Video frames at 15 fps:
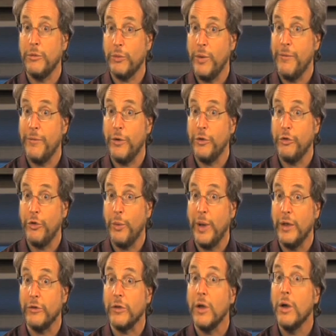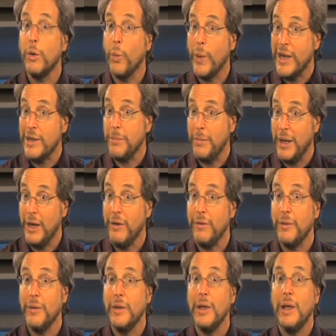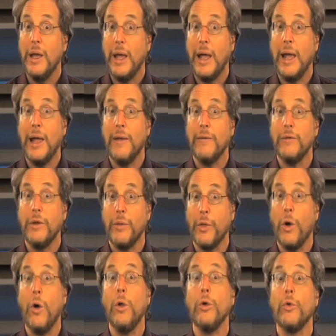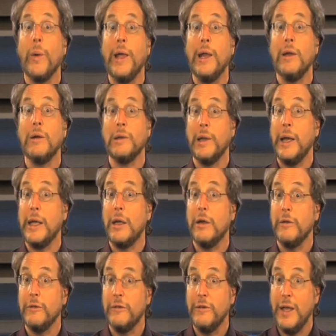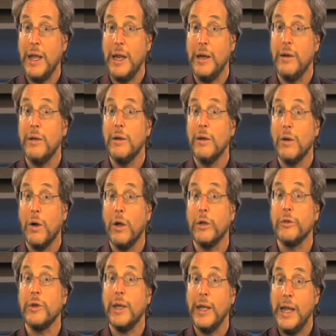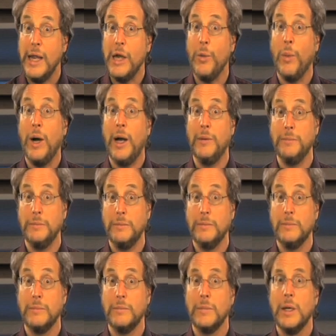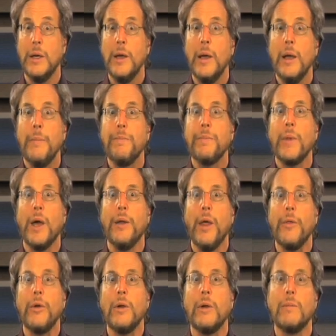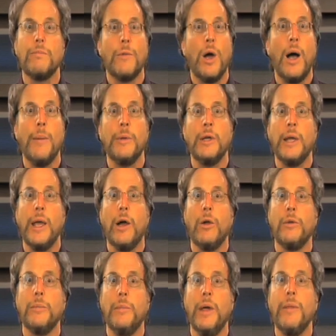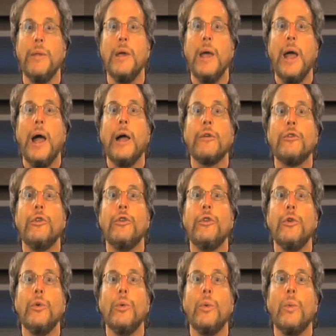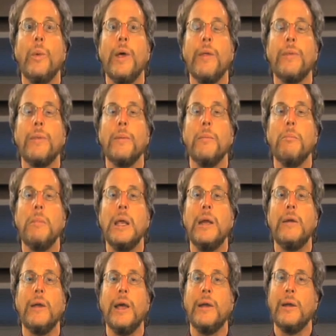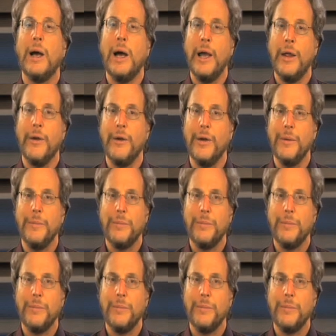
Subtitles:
referred to as wheat meat, and the whole grain-like seed called quinoa. Another commonly held myth has to do with meat and iron.